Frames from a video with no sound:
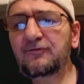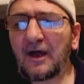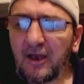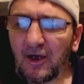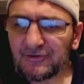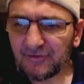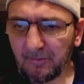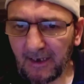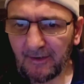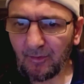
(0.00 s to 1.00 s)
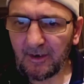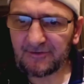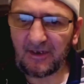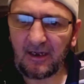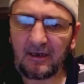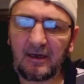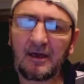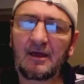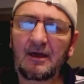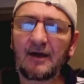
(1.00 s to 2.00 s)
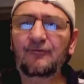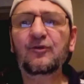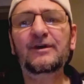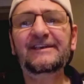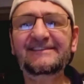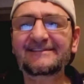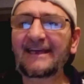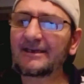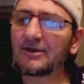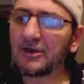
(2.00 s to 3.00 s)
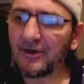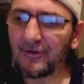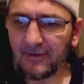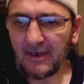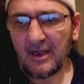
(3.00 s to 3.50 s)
Allah subhanahu wa ta'ala and for his sake alone,